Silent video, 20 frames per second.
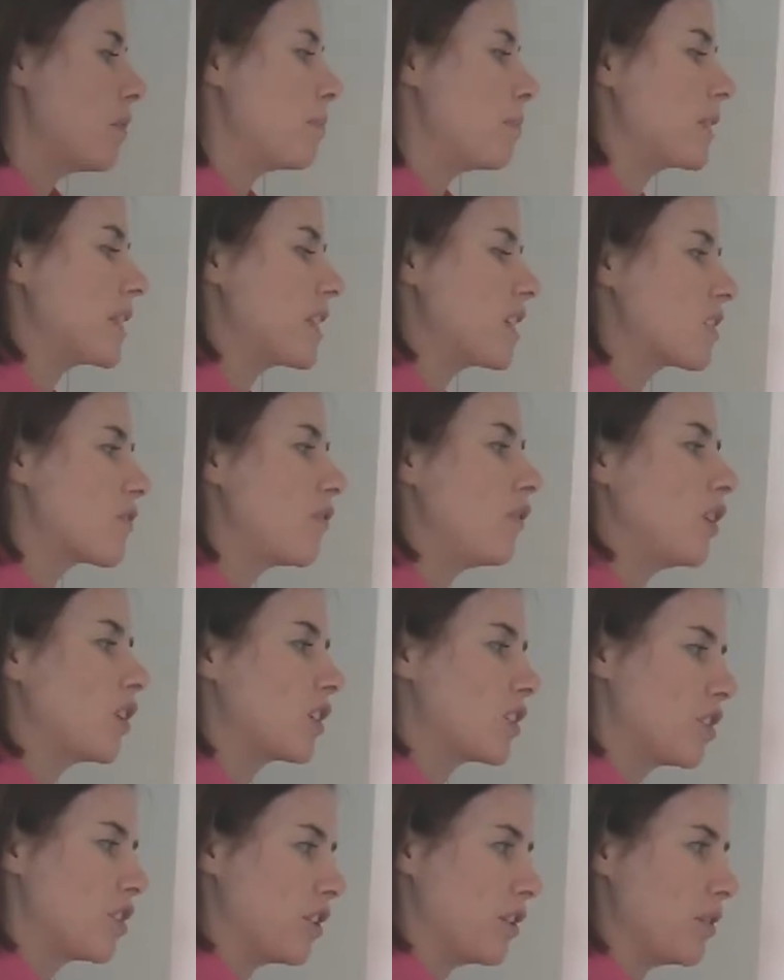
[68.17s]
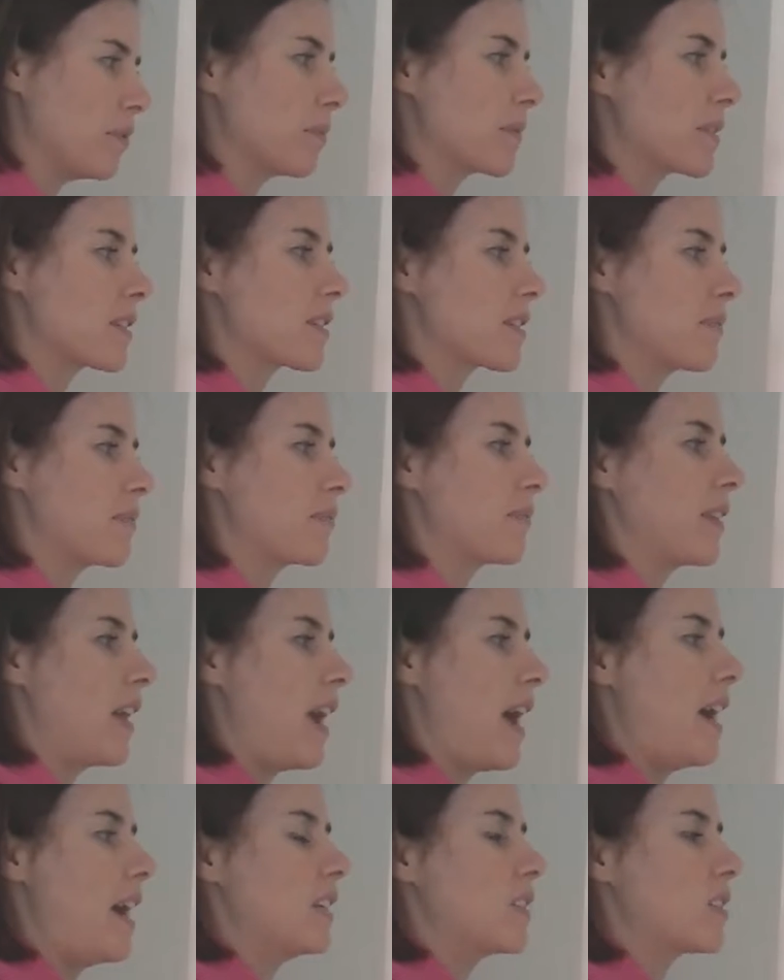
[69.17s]
But there's 4 terms.
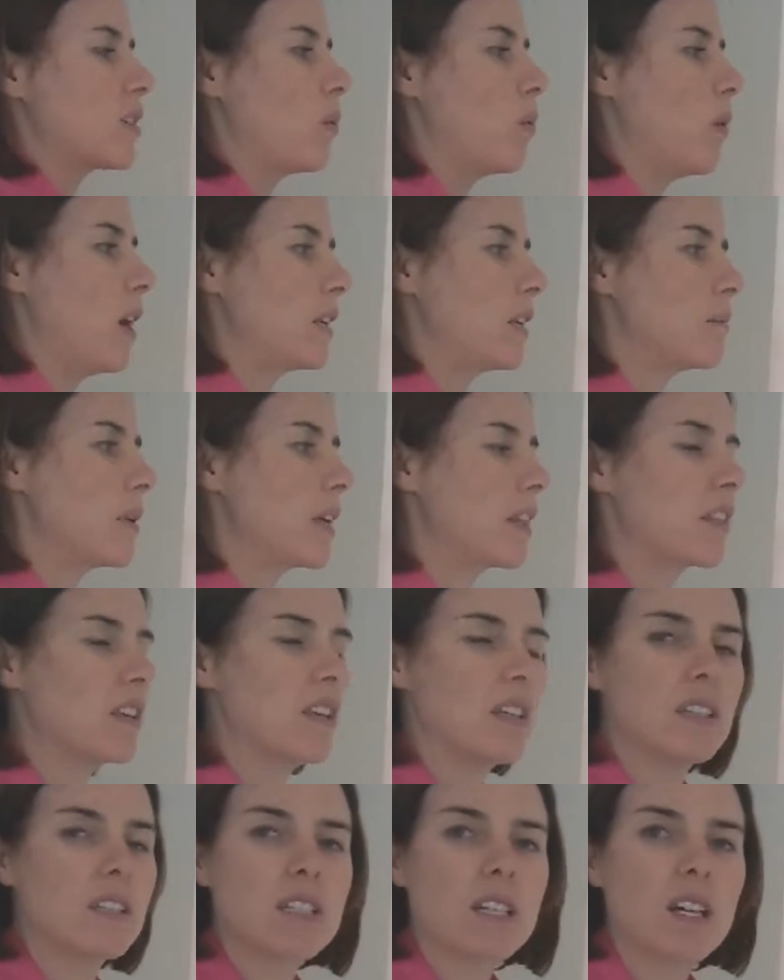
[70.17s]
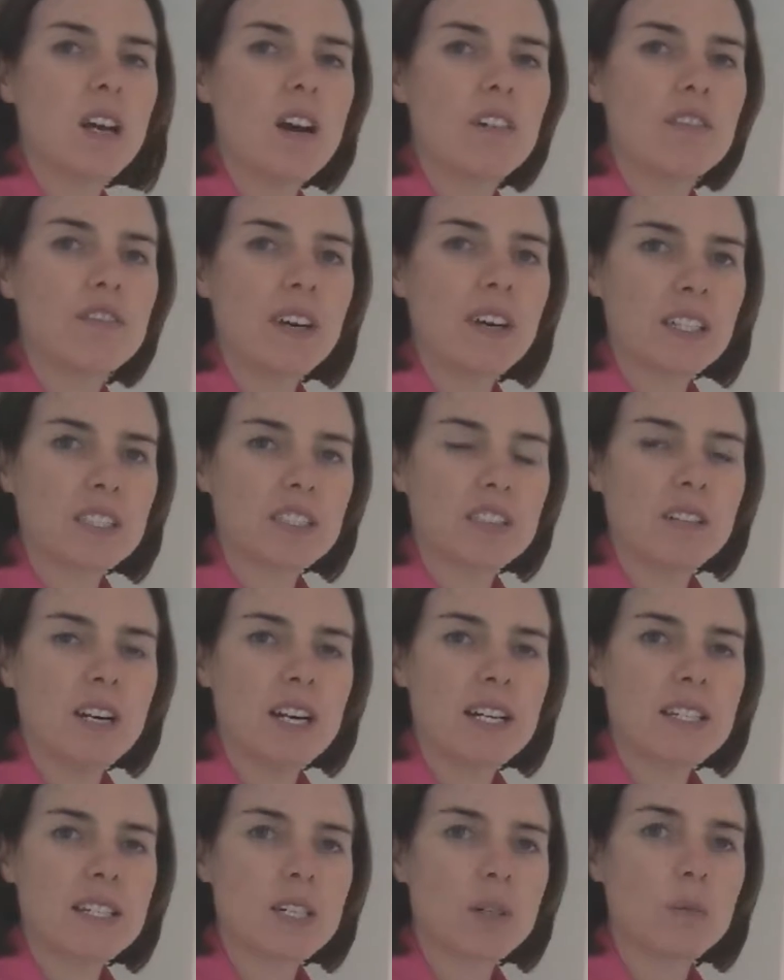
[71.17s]
And one method of
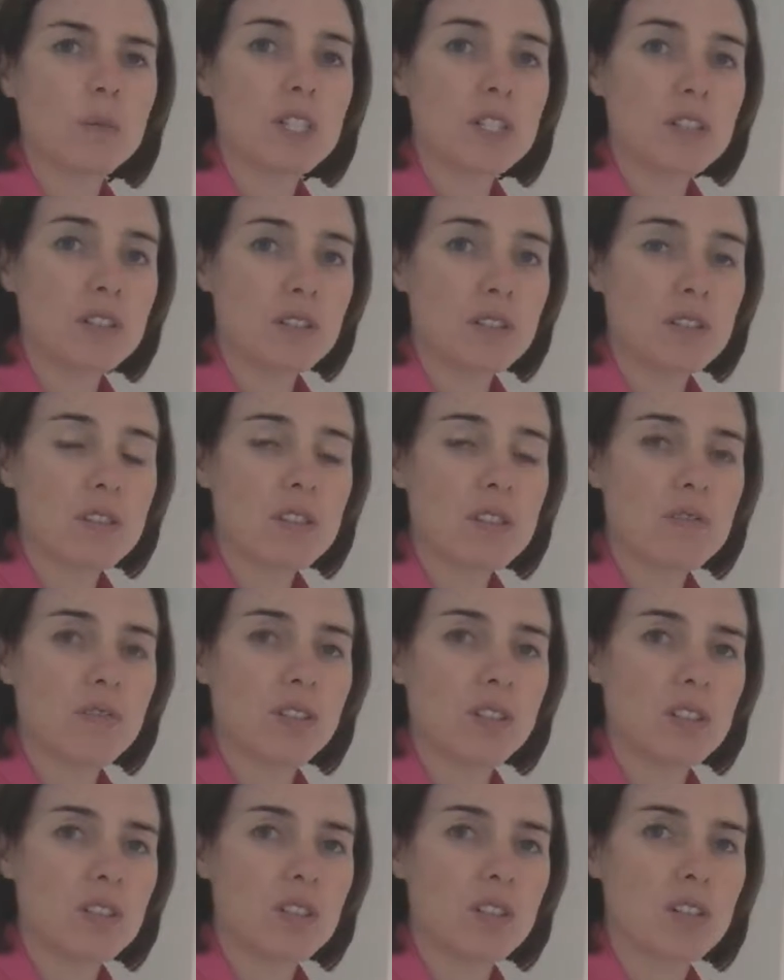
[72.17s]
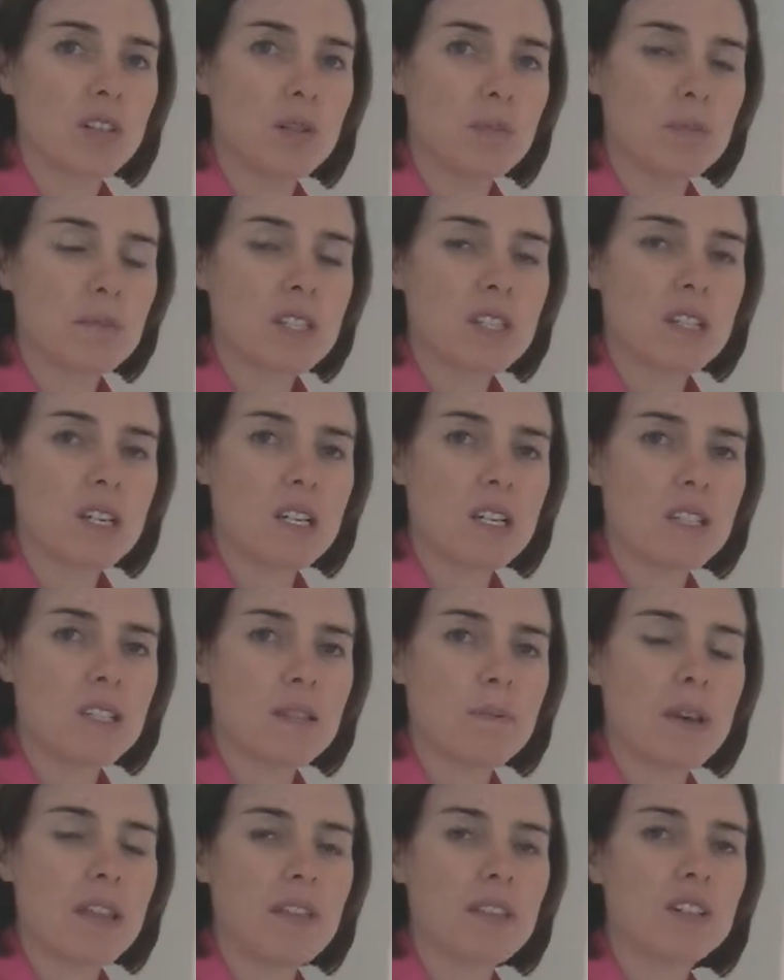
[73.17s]
factorising which uses 4 terms is
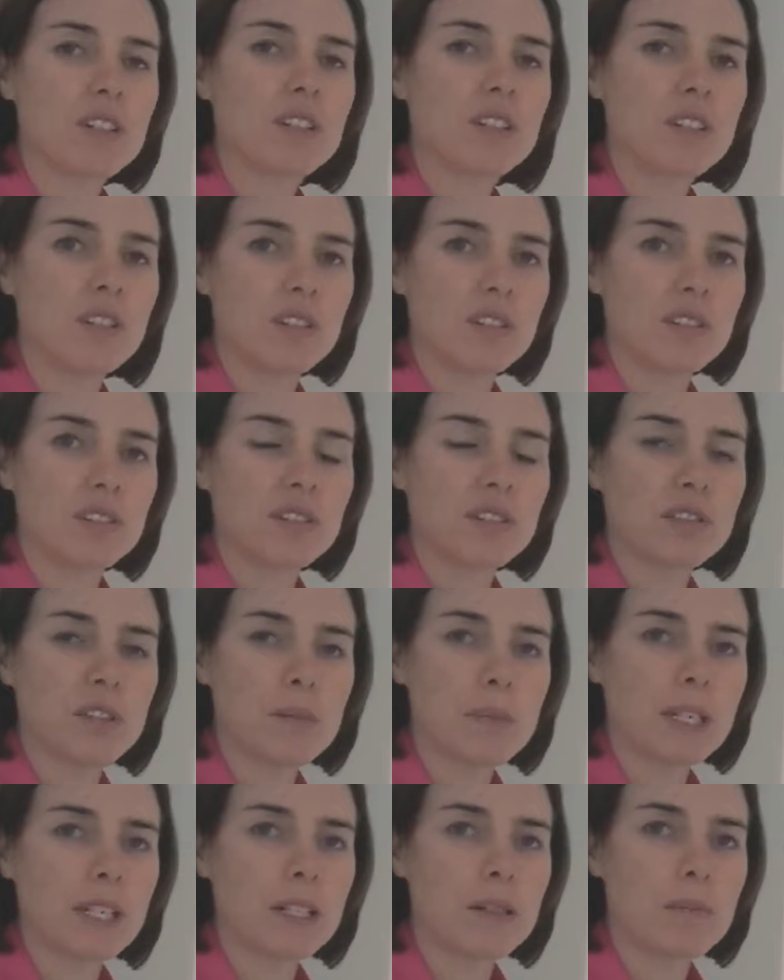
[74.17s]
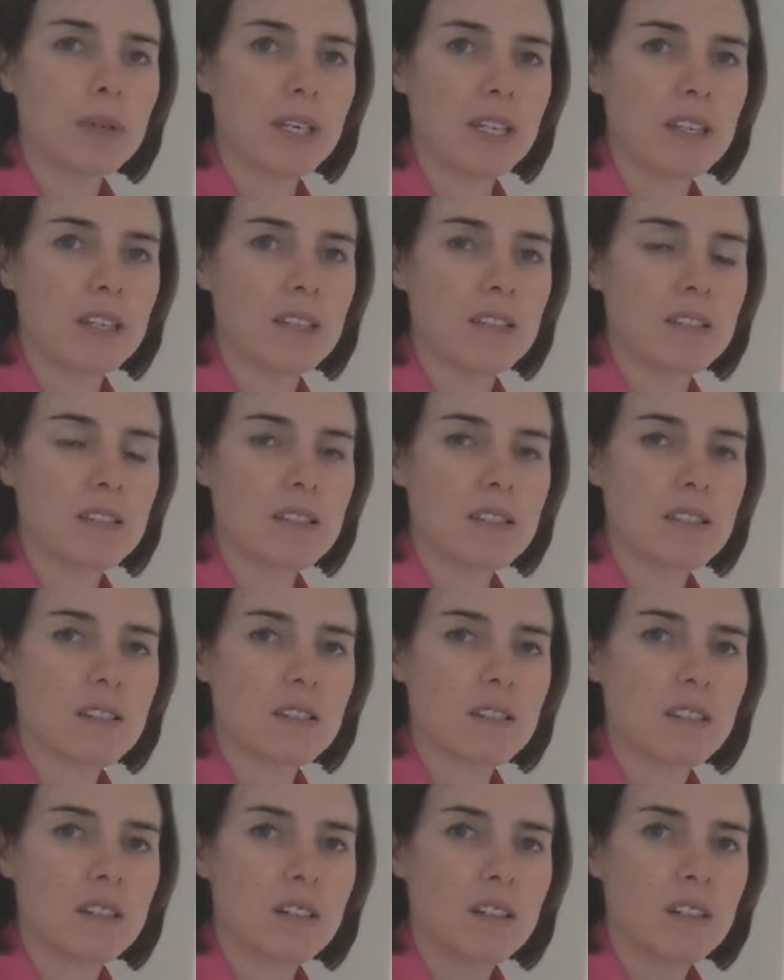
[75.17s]
a method called grouping in pairs.
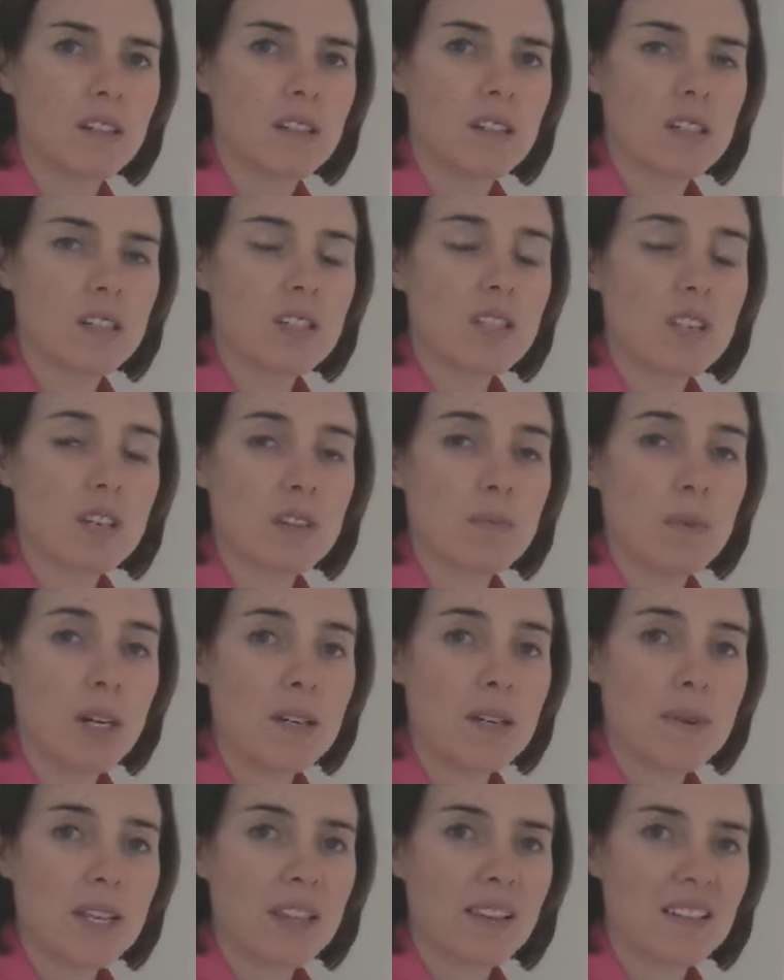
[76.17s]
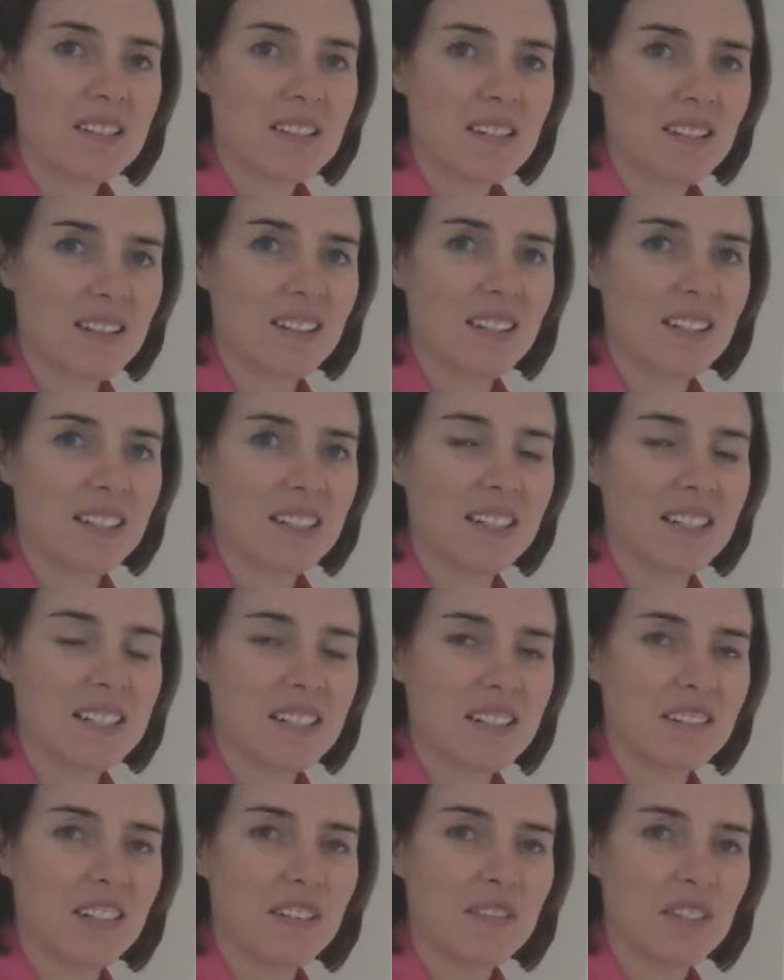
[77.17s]
So at the moment that's the only
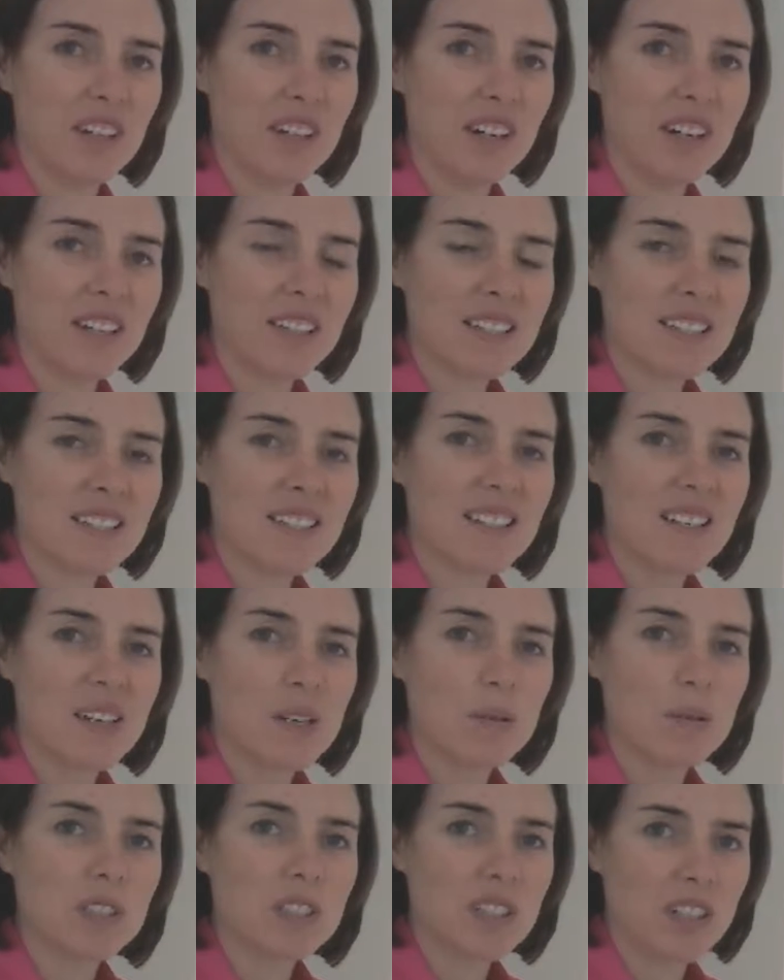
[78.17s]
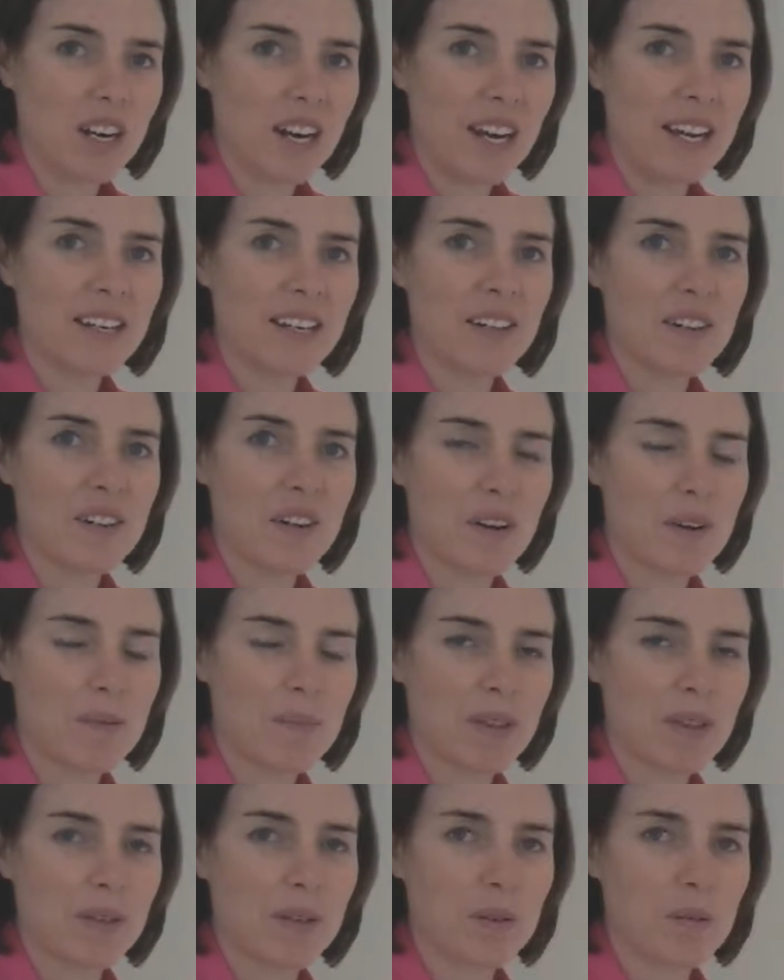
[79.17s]
idea I've got. We'll try it and hope
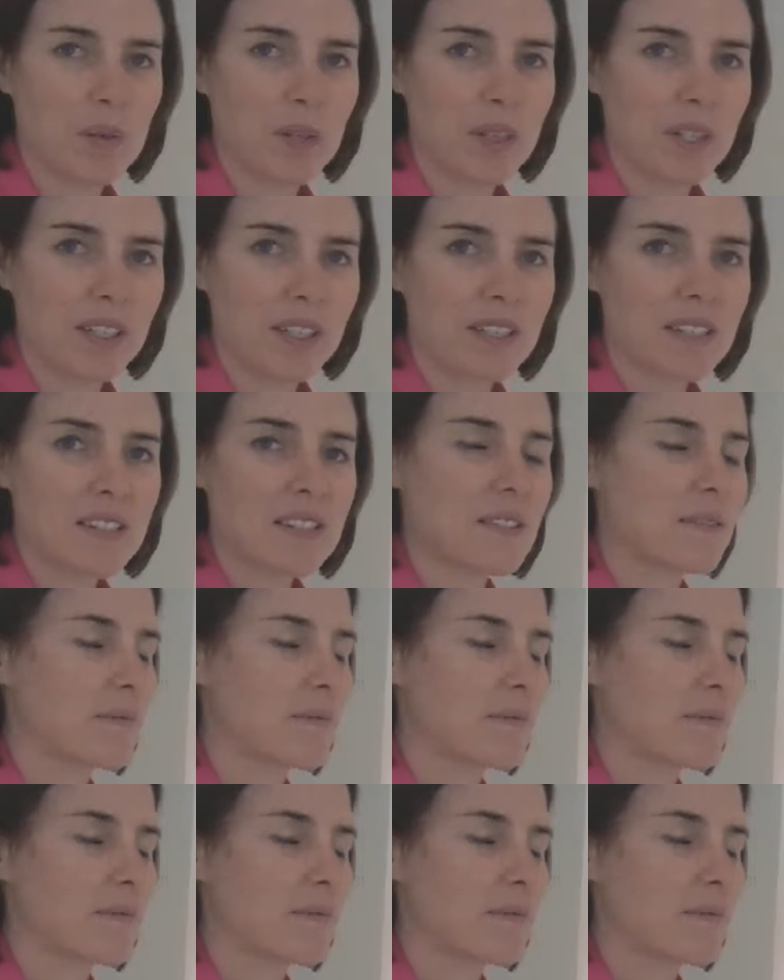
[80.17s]
that it works.